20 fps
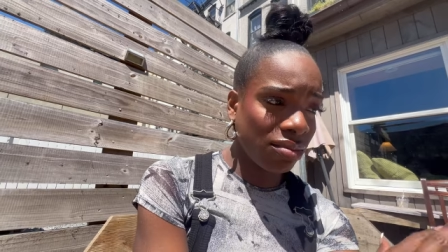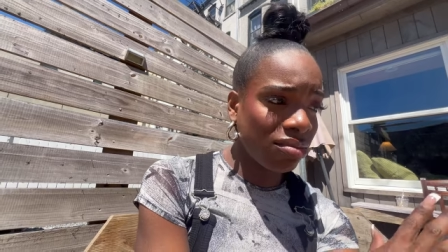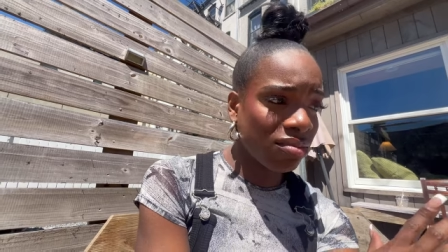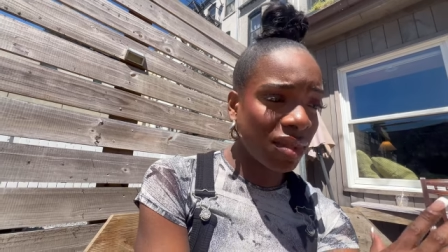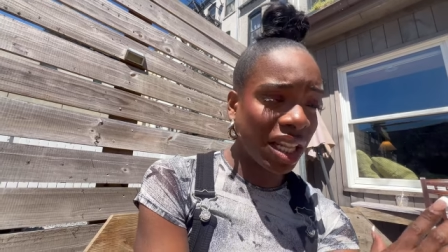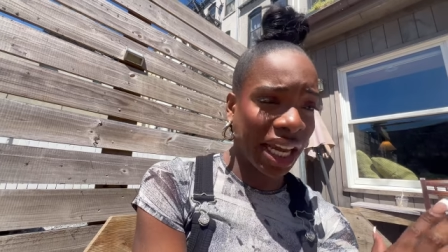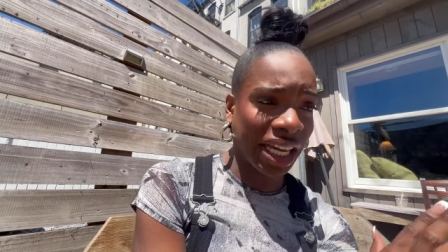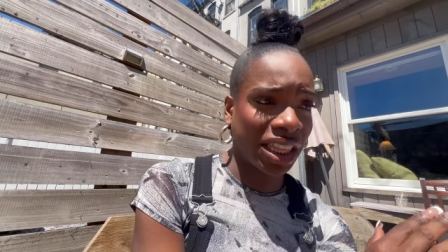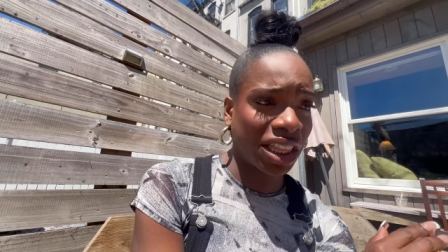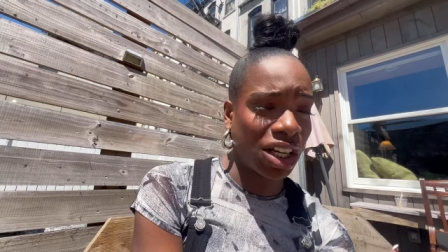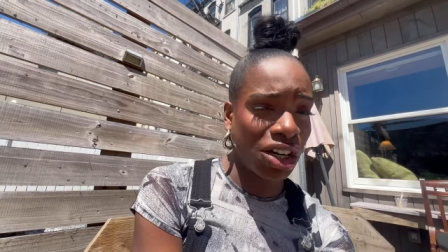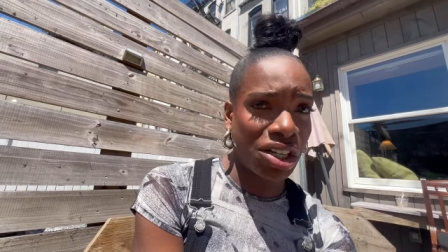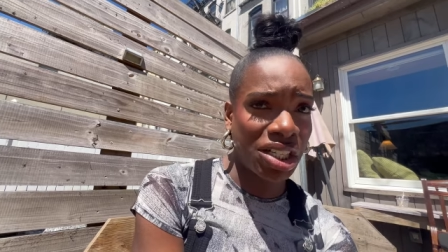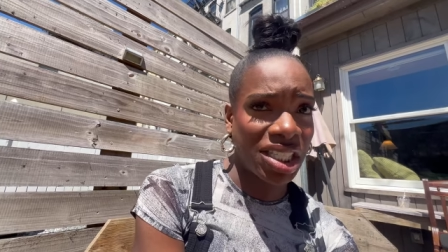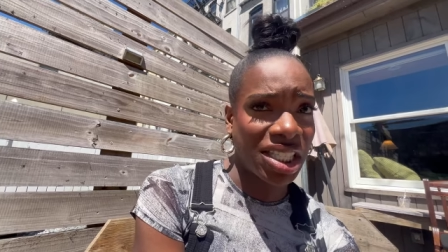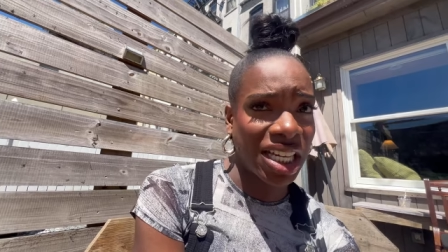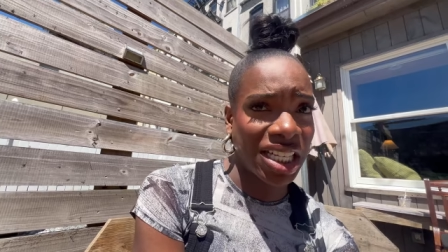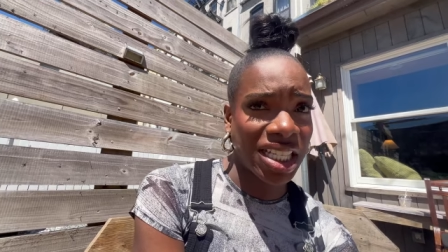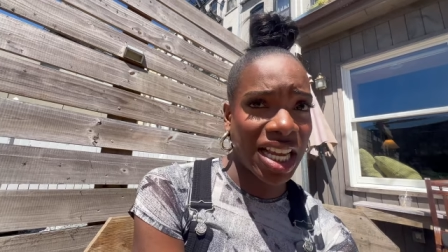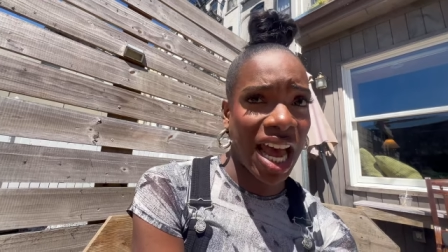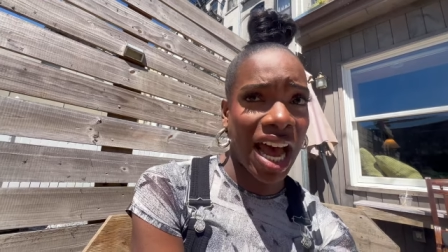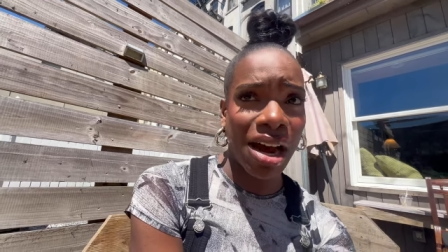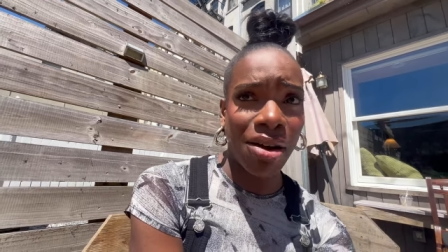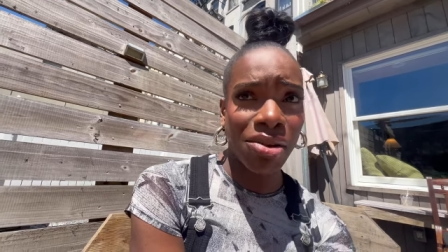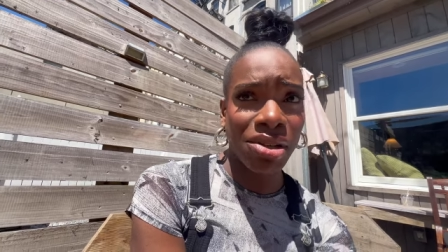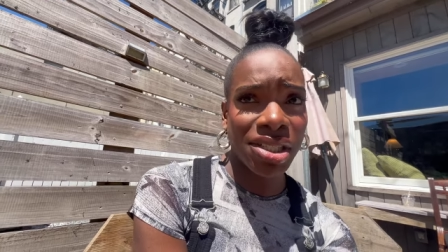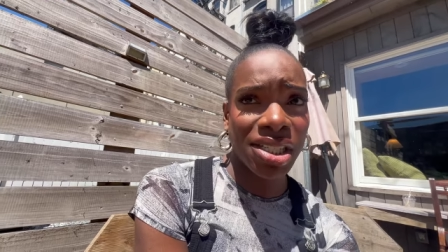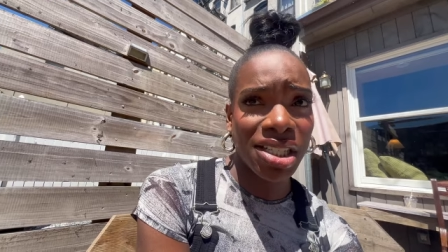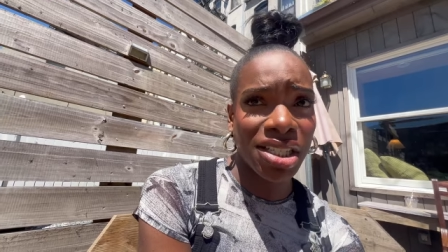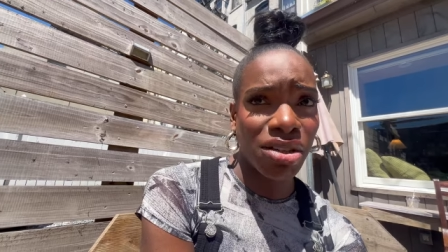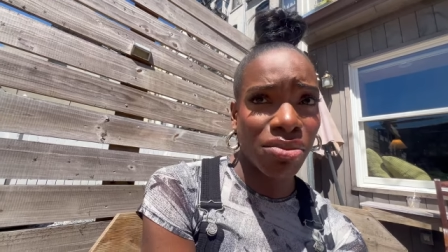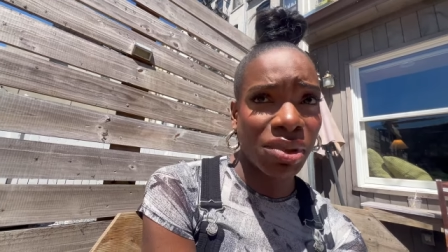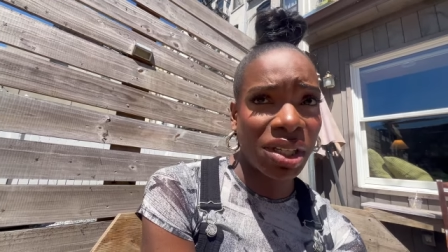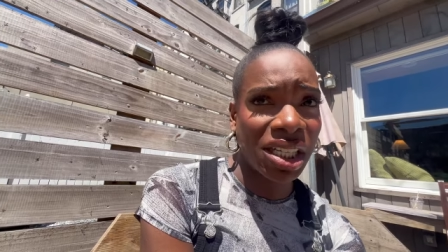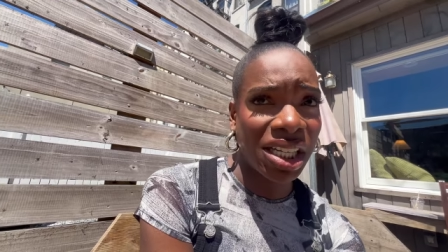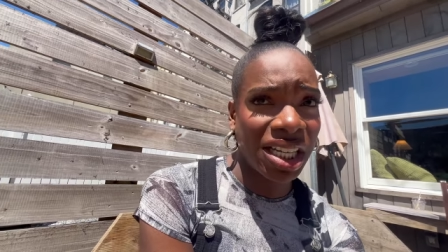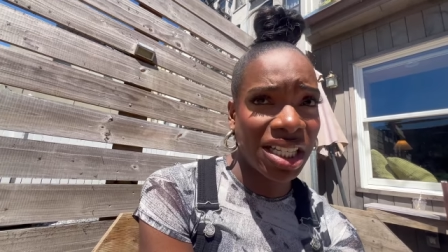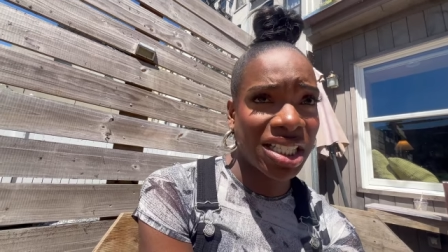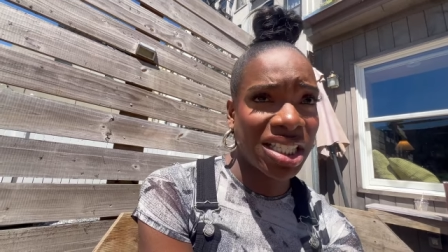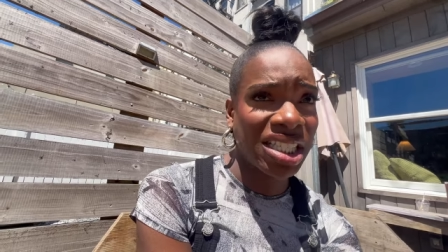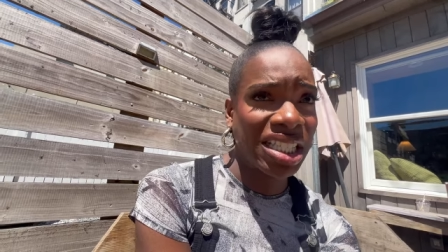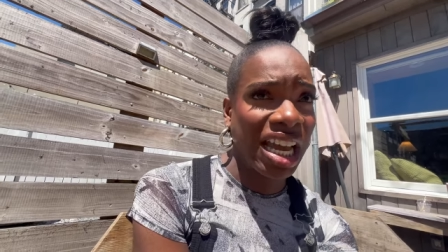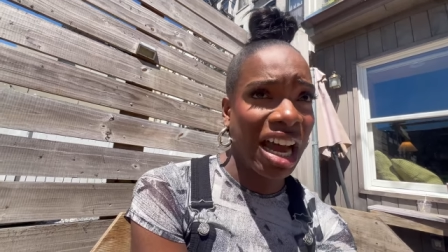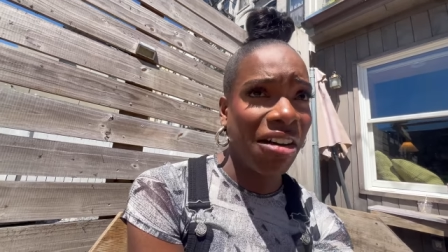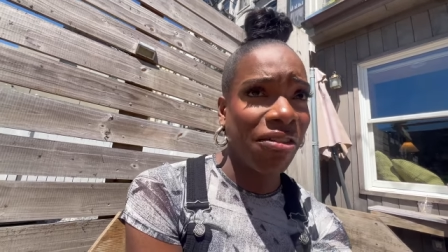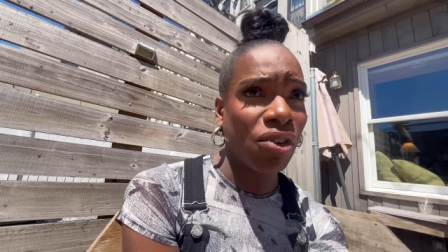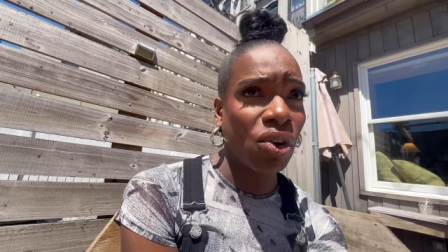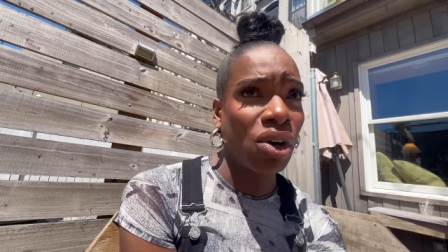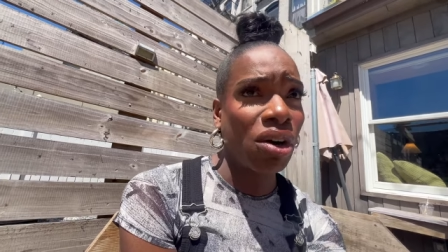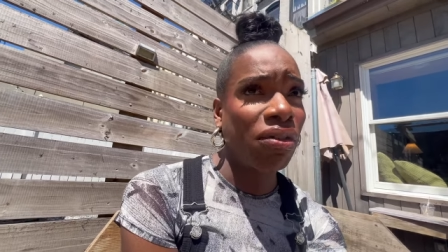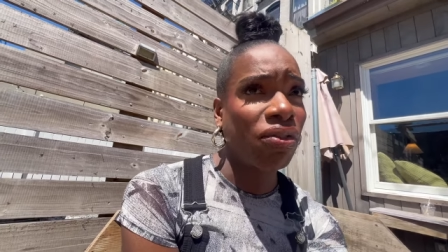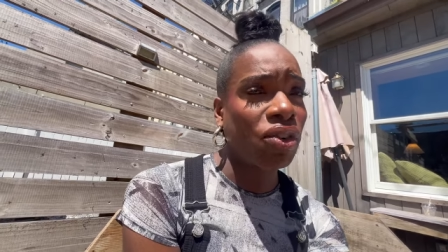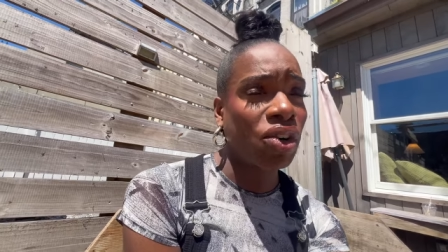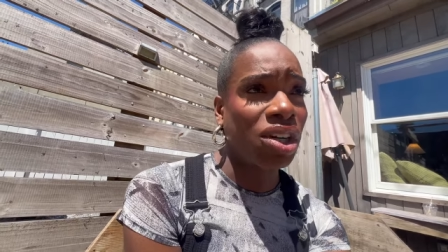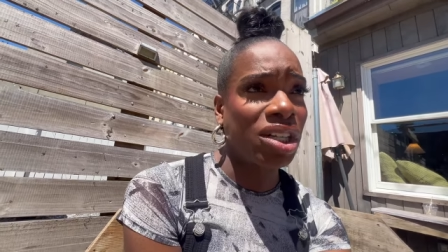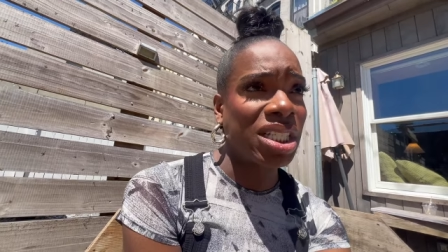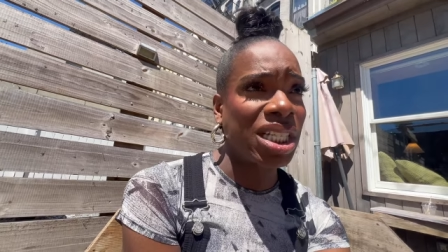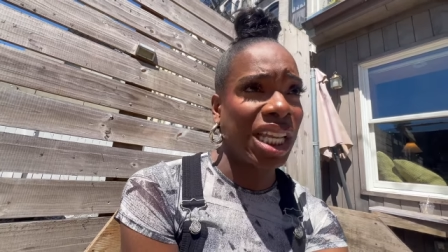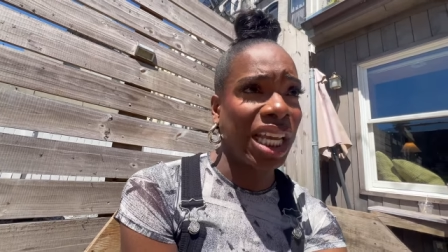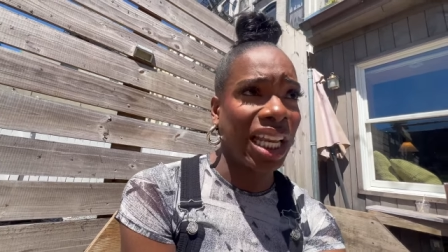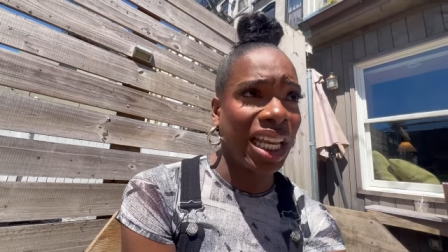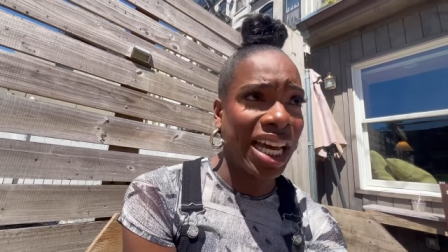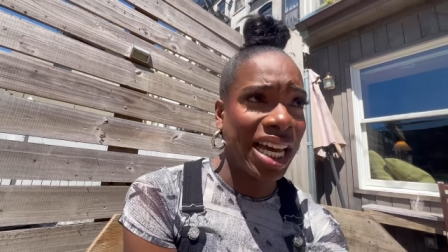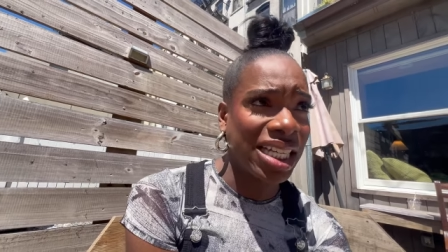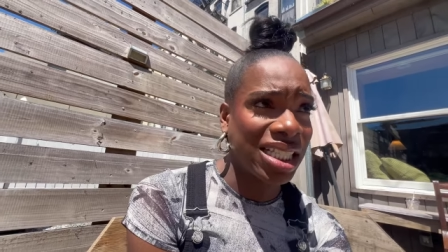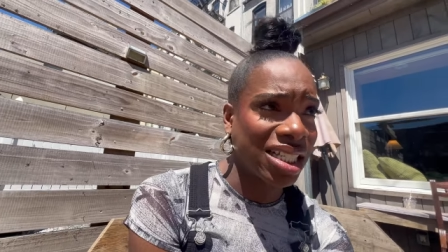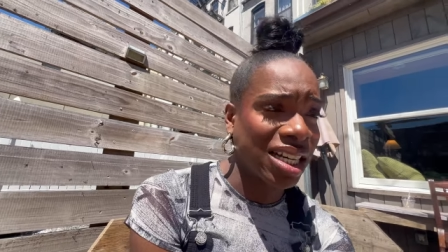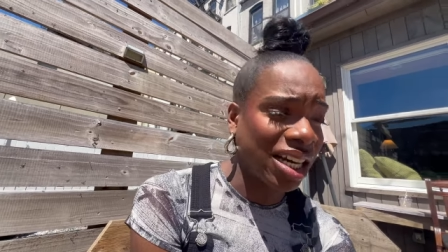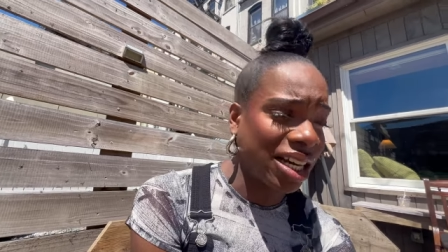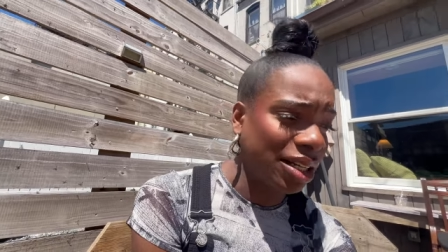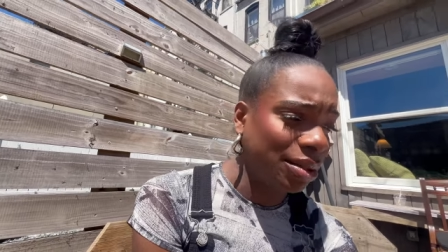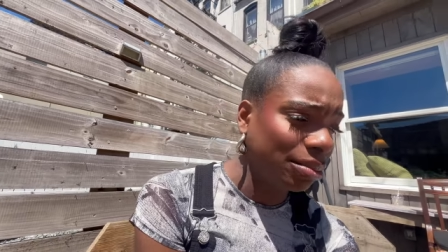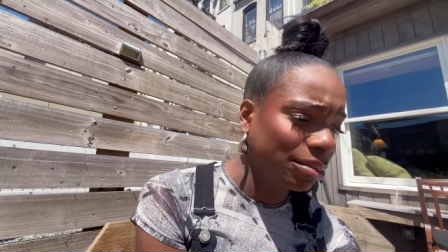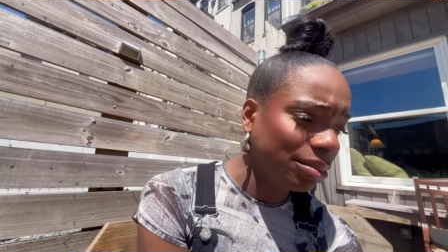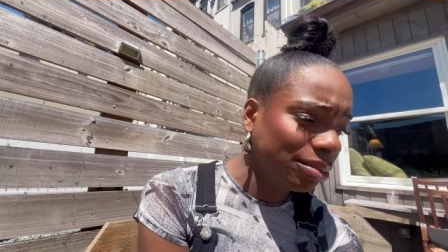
like 36 hours because it really didn't stop for real until like last night.